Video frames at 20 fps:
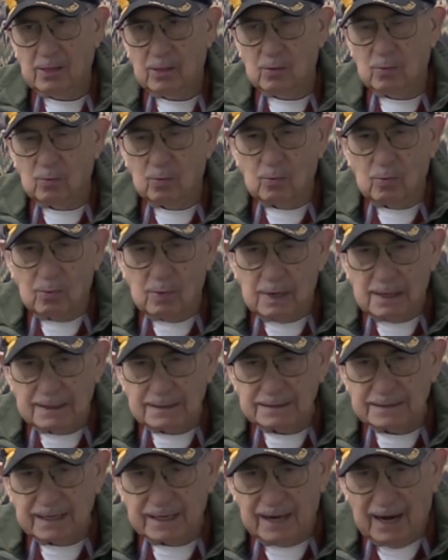The
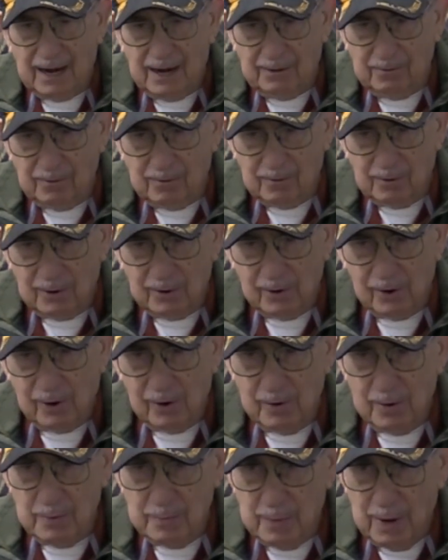one that I really
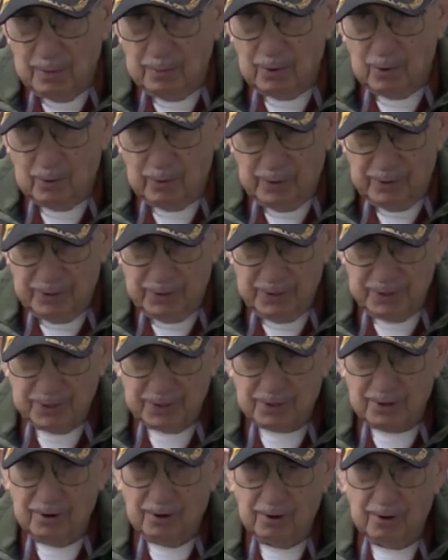remember with
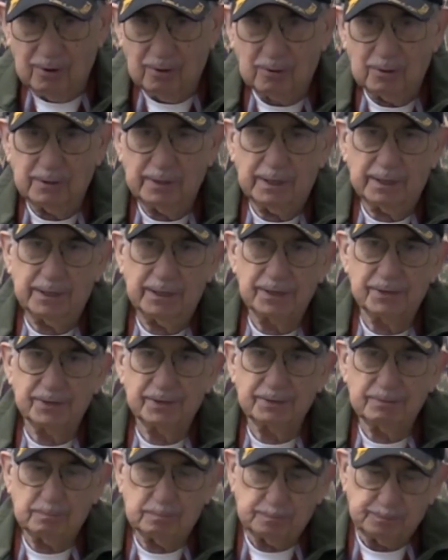this colonel
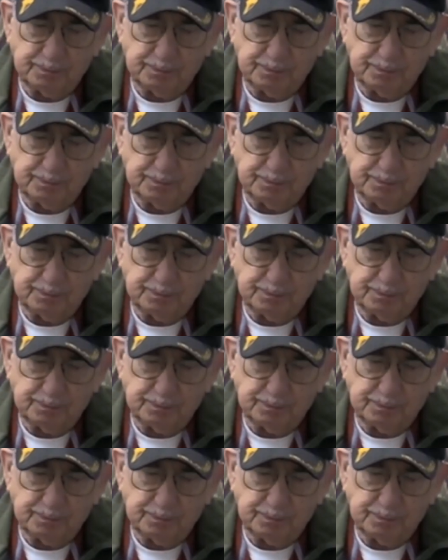is,